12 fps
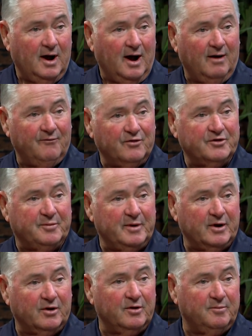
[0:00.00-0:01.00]
of what's been
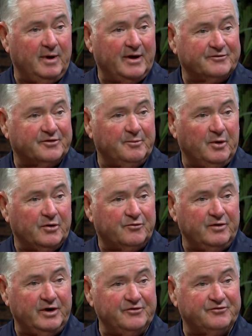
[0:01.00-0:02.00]
a good basketball
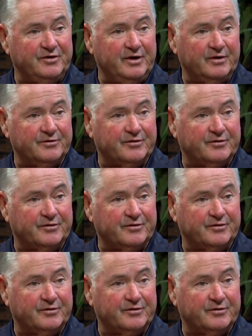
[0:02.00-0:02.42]
tradition there.